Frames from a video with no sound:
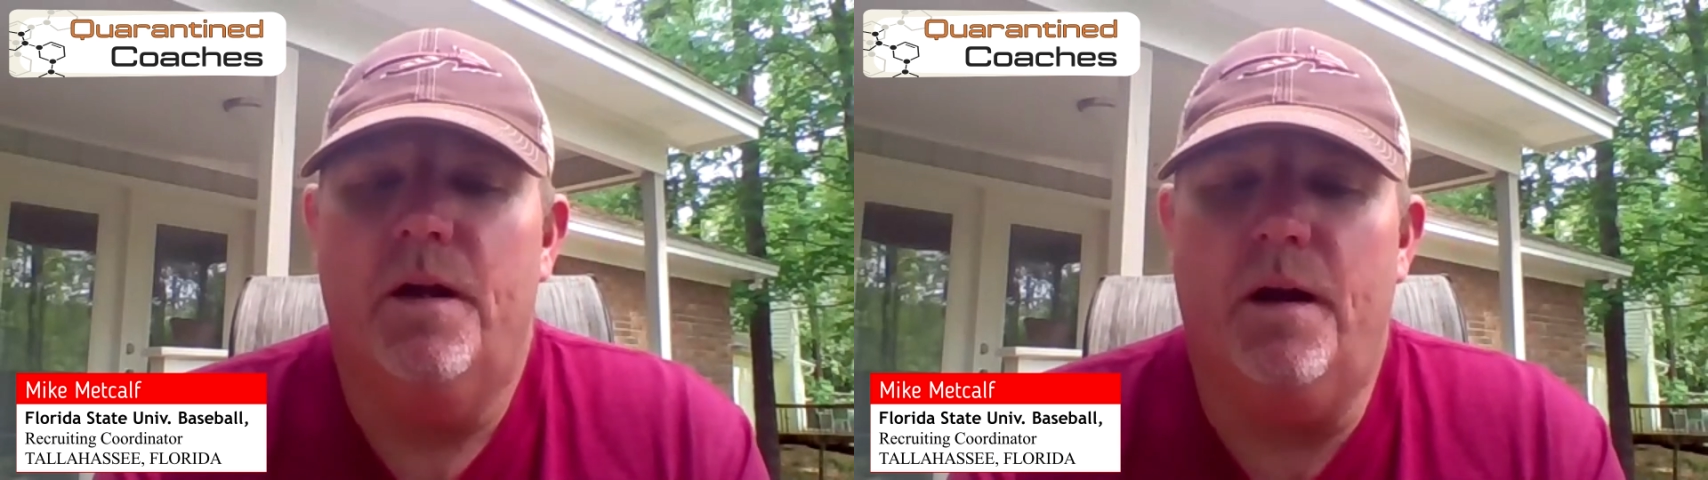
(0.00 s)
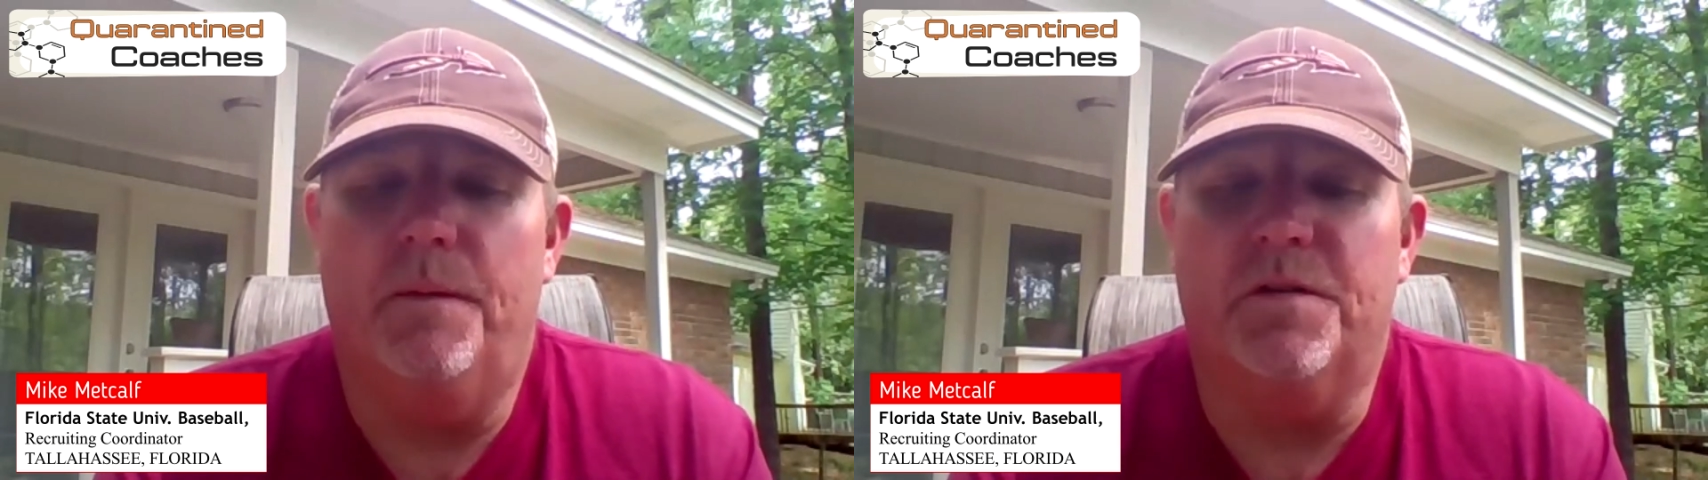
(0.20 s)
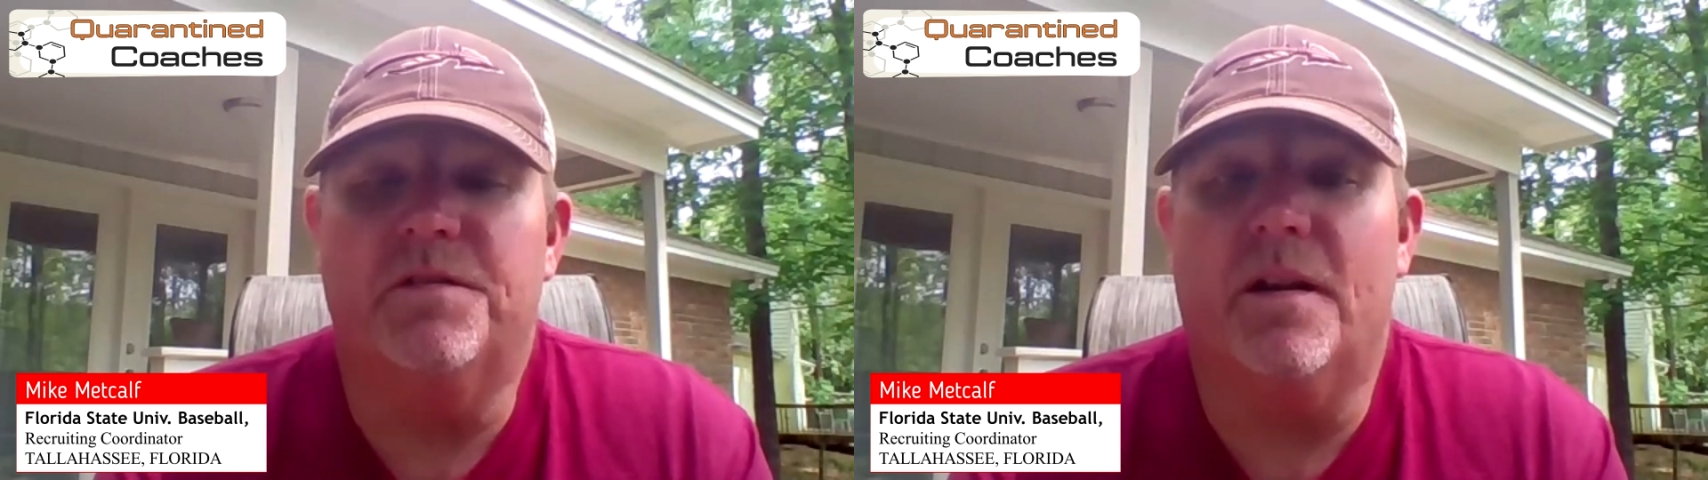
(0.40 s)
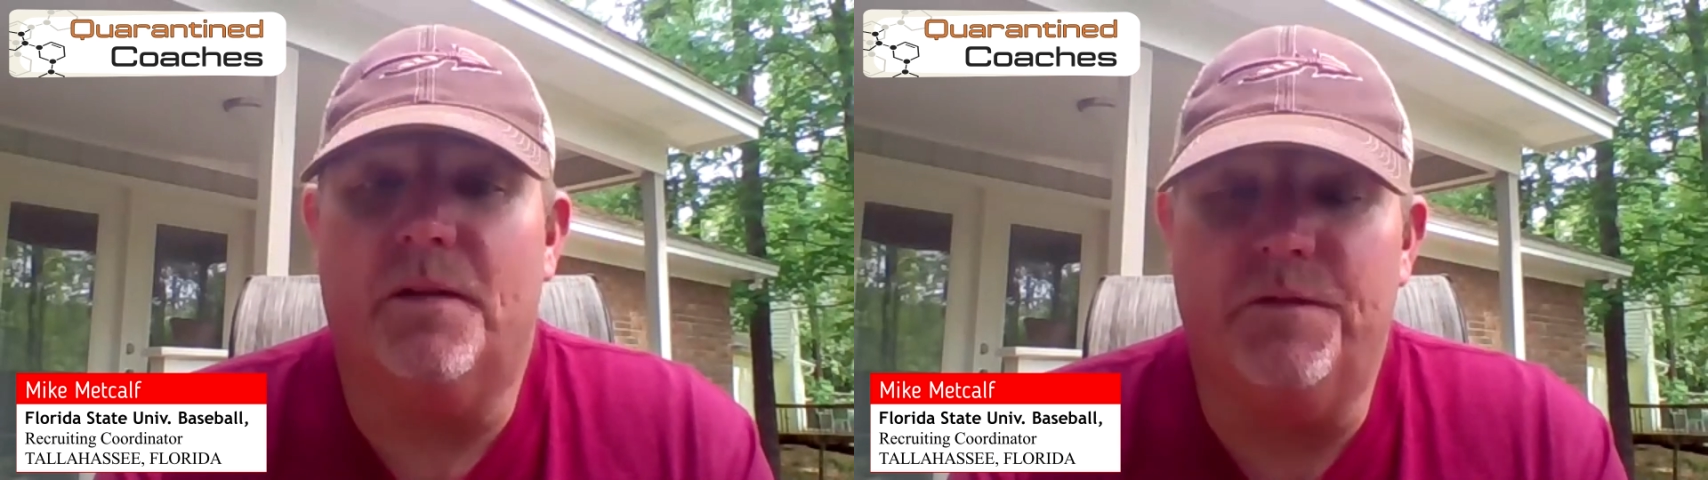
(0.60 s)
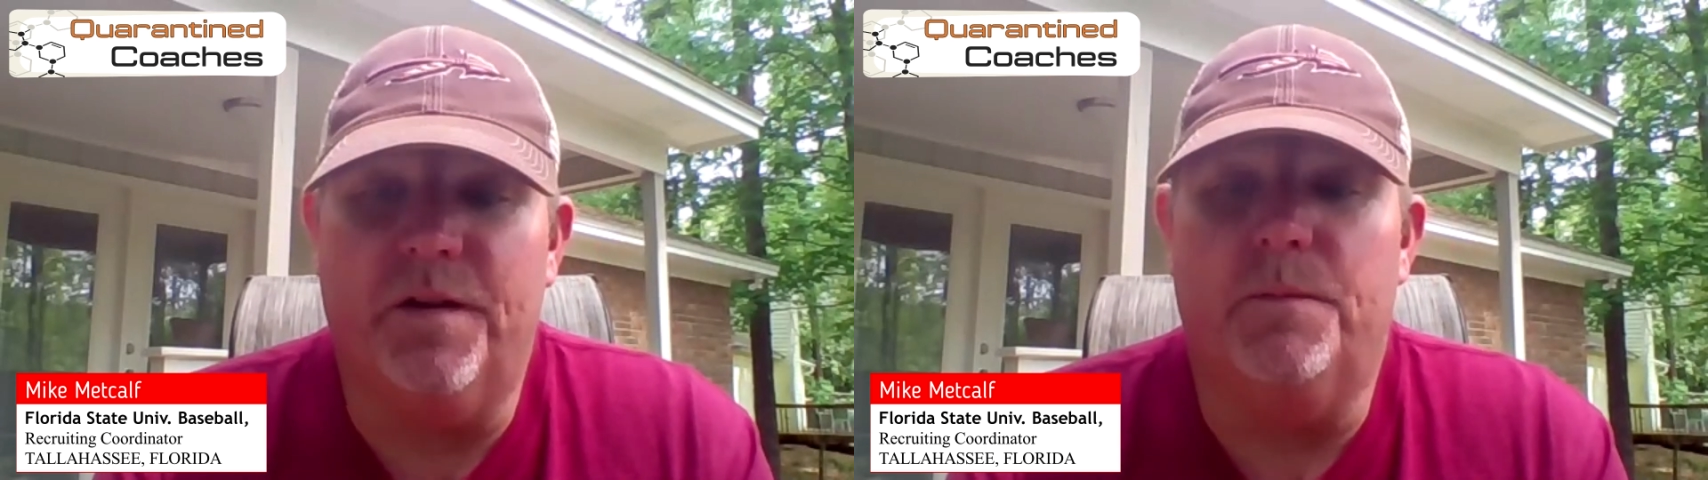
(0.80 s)
um, our
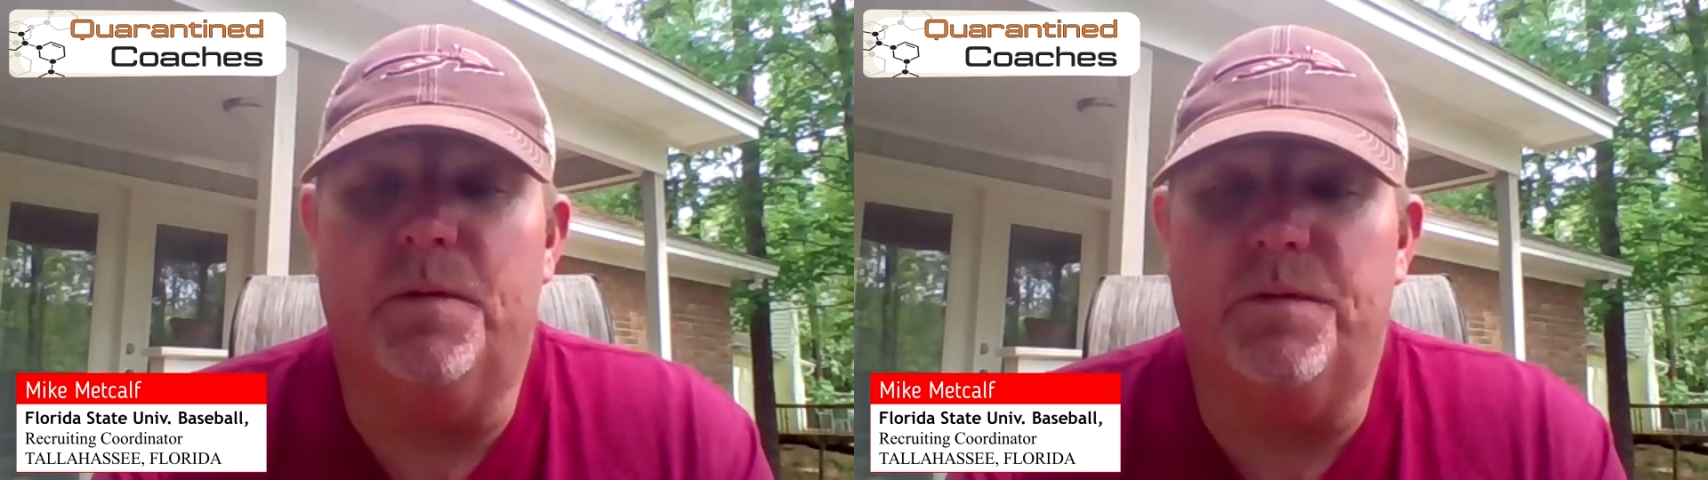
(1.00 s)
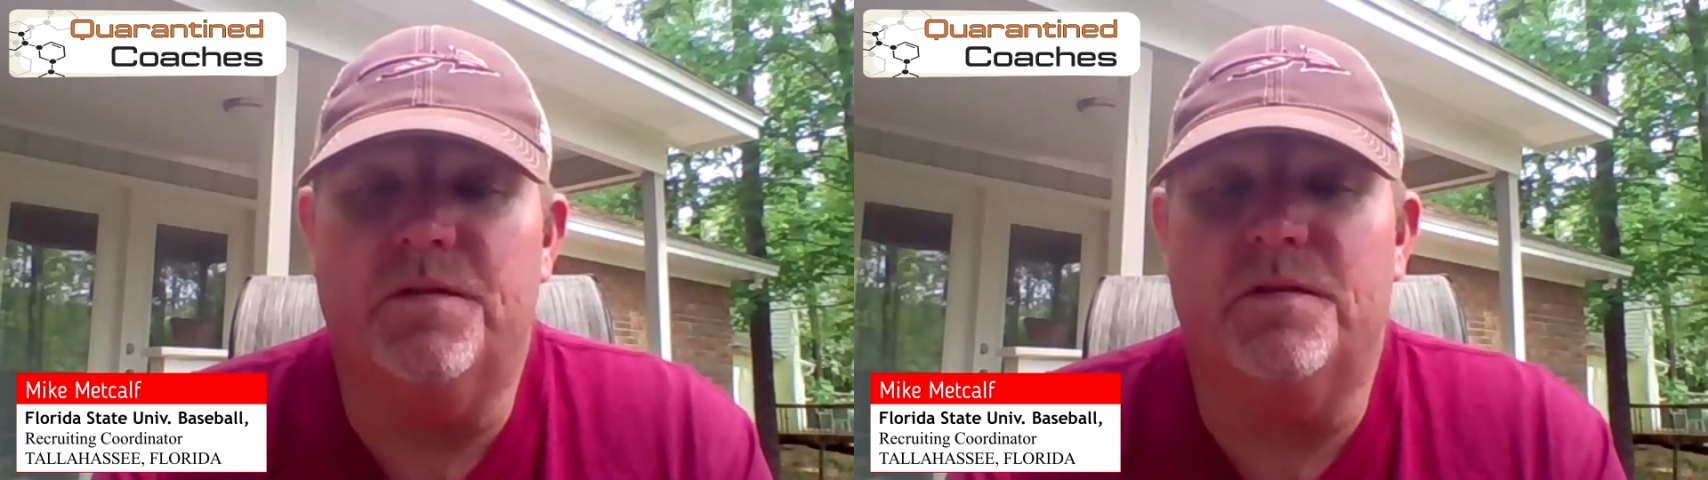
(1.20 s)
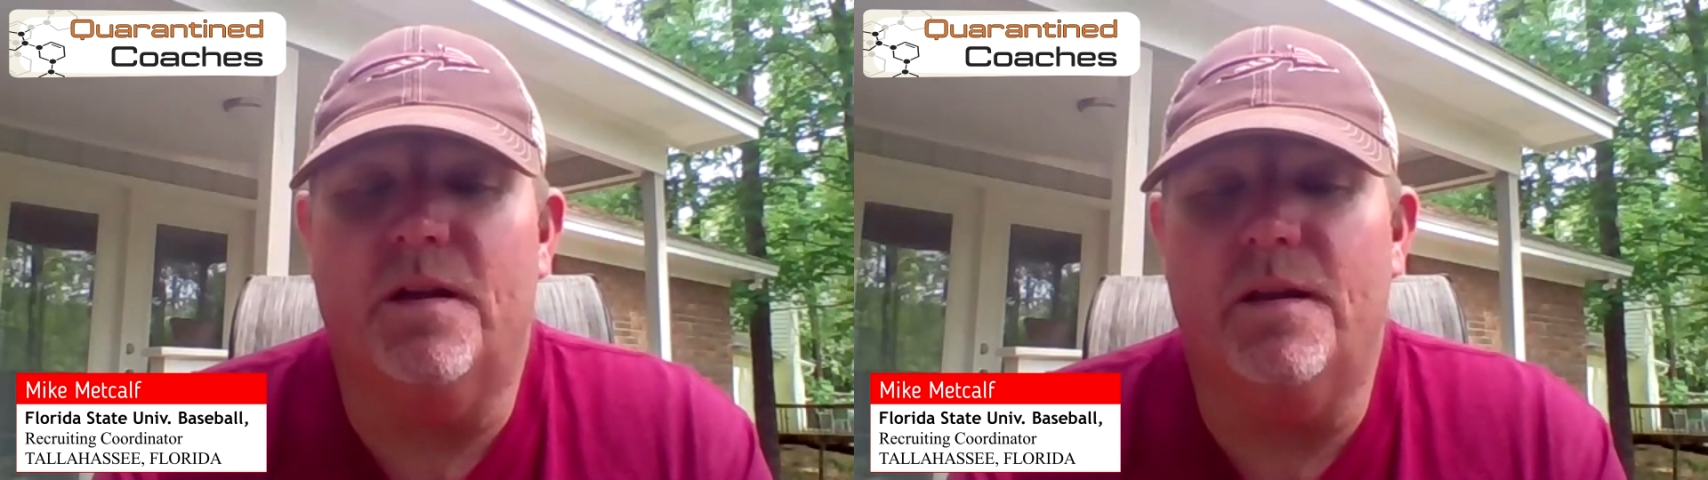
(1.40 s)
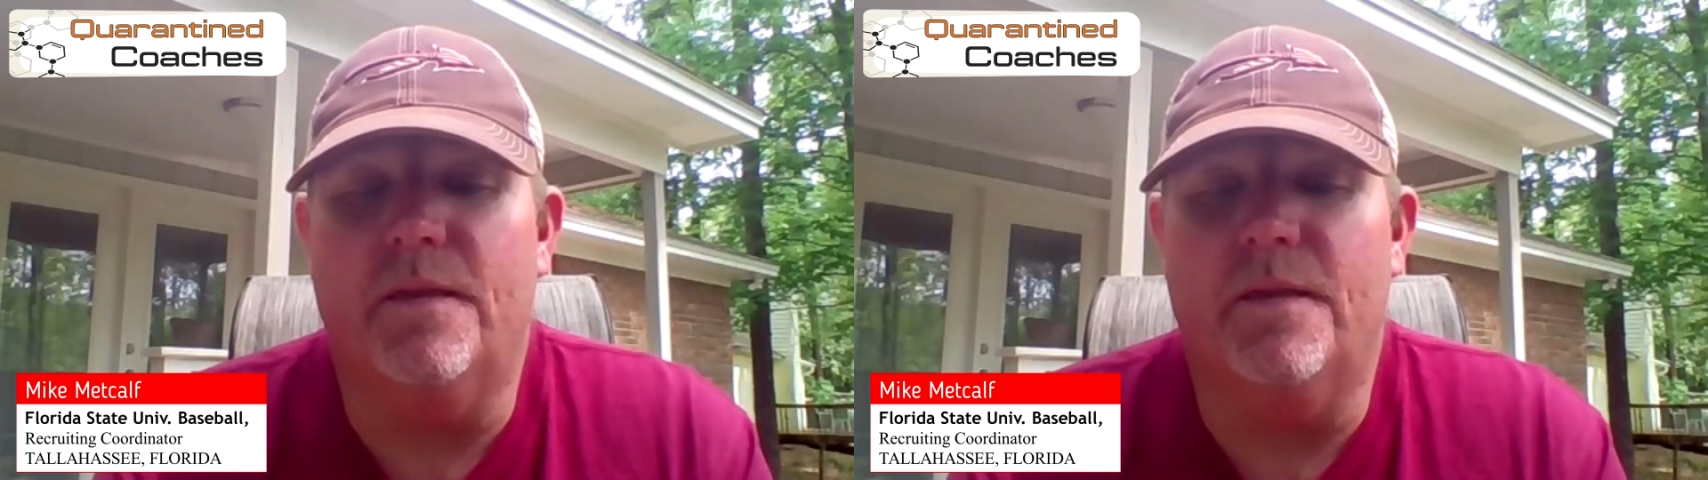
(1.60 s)
second family per se.